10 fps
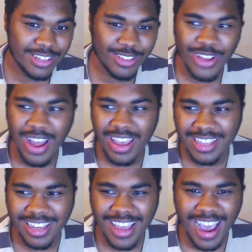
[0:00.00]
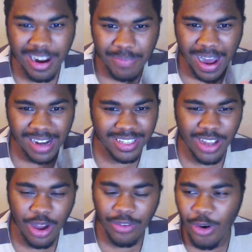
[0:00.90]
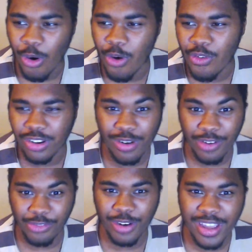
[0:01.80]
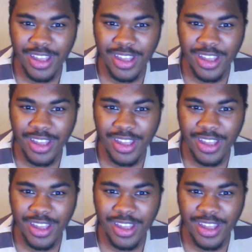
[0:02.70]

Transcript: So I guess it kind of balances out. I thought overall the referee,